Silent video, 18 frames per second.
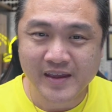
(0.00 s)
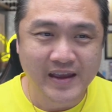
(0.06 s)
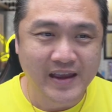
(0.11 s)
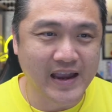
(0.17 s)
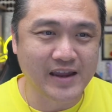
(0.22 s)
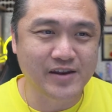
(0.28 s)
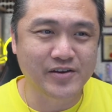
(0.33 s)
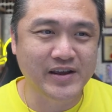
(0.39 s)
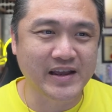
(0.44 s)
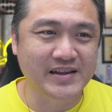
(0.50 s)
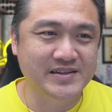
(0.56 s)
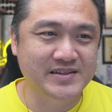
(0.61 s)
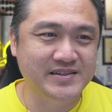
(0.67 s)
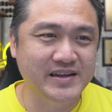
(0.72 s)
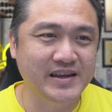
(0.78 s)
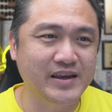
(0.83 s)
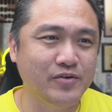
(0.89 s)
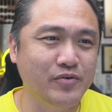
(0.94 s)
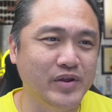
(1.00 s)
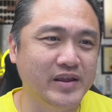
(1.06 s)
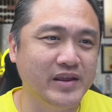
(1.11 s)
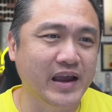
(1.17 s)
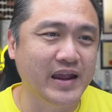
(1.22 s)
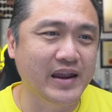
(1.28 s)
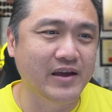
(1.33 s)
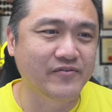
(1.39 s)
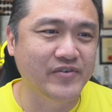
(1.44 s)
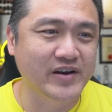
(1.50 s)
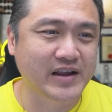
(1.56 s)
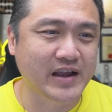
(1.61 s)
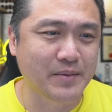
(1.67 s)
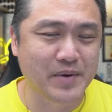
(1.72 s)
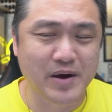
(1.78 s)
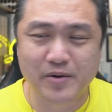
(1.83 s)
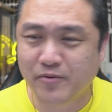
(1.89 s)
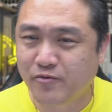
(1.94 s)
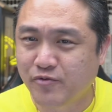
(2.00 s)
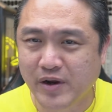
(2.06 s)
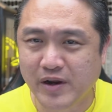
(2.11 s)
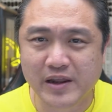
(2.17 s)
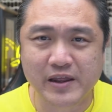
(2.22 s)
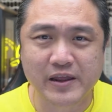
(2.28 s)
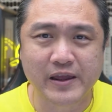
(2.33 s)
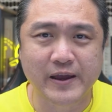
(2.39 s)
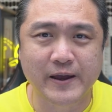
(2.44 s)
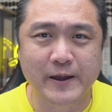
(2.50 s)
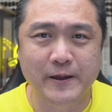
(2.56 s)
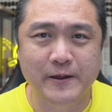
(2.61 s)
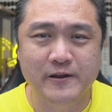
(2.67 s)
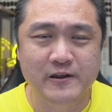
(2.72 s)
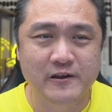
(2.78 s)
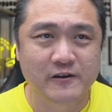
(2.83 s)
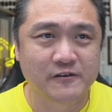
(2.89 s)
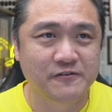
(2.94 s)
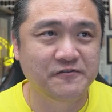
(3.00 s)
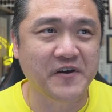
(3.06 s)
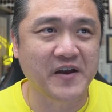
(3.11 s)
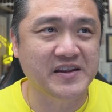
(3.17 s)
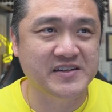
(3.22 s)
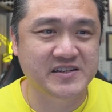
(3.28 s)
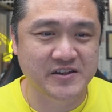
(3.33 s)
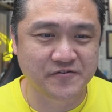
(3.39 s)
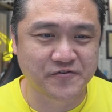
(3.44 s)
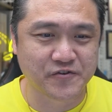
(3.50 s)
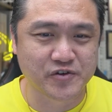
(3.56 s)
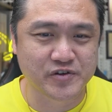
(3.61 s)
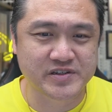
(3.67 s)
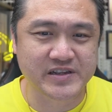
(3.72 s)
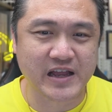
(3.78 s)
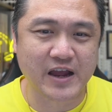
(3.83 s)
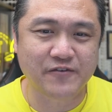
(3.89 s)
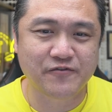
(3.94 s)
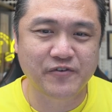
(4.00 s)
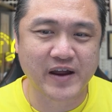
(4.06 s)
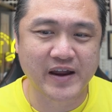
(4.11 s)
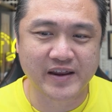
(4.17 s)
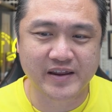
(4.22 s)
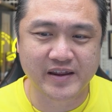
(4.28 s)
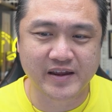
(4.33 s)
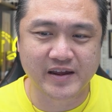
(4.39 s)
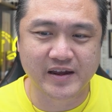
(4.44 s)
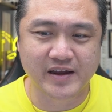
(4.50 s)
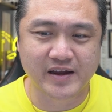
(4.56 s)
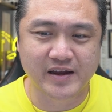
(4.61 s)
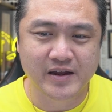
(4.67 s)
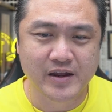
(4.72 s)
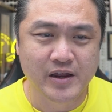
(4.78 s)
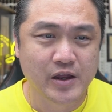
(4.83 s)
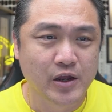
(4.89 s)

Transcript: And you can see we kind of come out really fanciful stuff right here.